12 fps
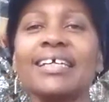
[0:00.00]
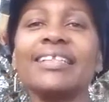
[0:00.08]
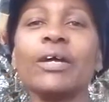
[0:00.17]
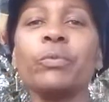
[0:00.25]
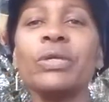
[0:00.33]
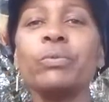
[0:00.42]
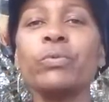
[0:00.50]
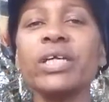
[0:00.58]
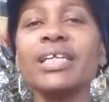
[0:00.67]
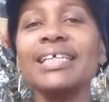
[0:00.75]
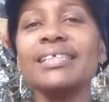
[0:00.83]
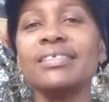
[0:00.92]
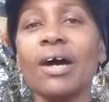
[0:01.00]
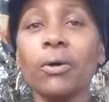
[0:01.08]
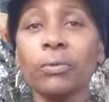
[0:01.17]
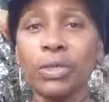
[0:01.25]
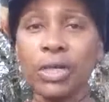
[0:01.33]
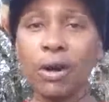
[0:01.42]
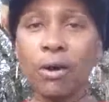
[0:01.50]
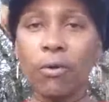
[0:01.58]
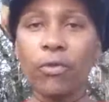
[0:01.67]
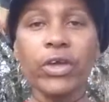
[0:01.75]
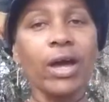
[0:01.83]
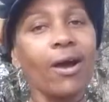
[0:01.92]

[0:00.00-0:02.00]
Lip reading: that we really don't know,